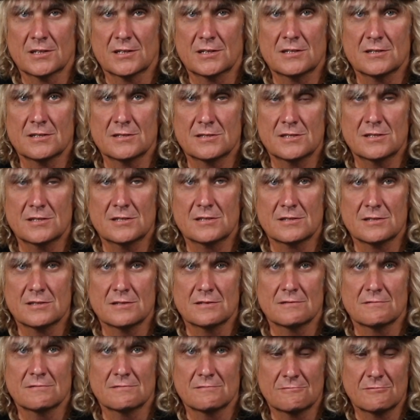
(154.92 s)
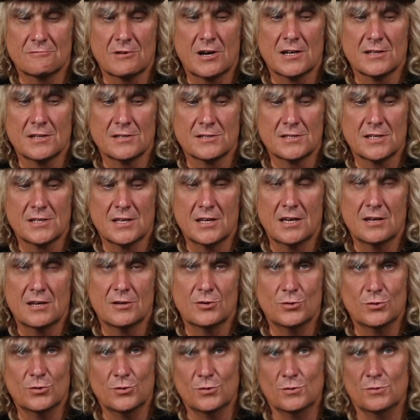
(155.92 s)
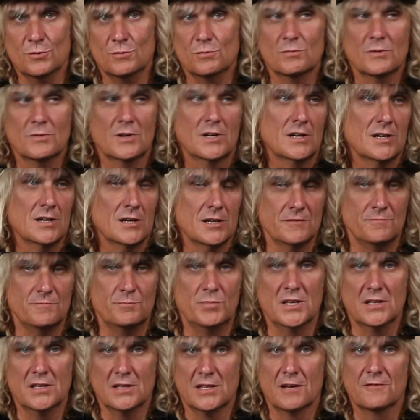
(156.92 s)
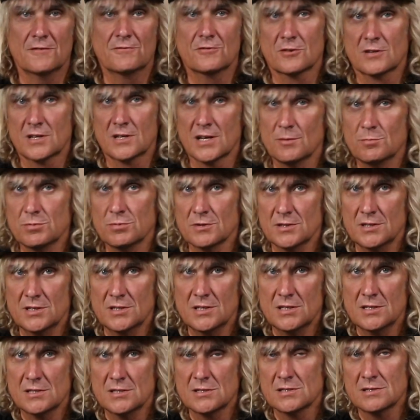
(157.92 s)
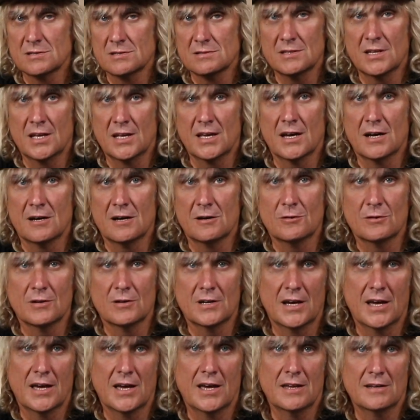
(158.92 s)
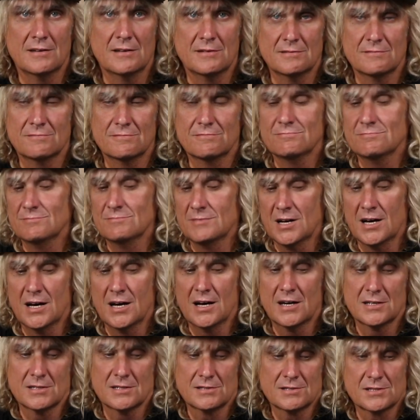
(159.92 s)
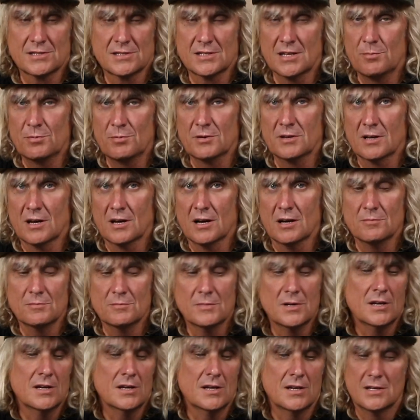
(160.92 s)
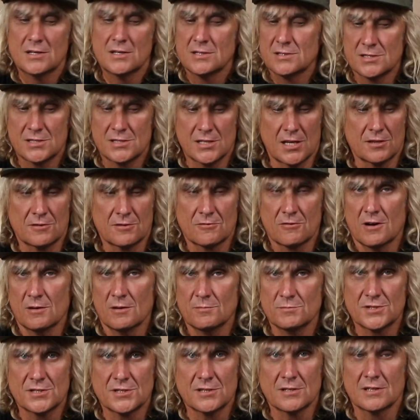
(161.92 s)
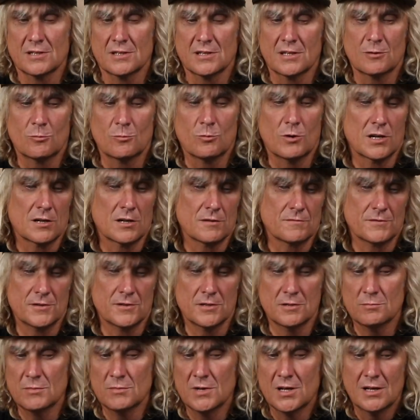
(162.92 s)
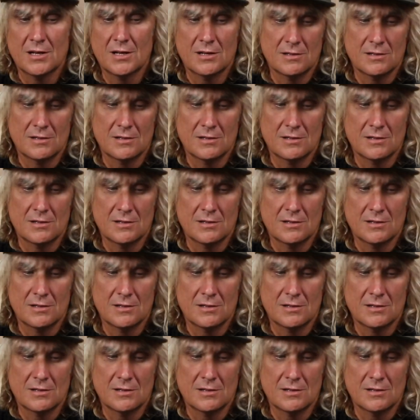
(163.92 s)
consistent runners there who have been there for a couple of years now and are stepping up. Seth Crump's certainly one of them.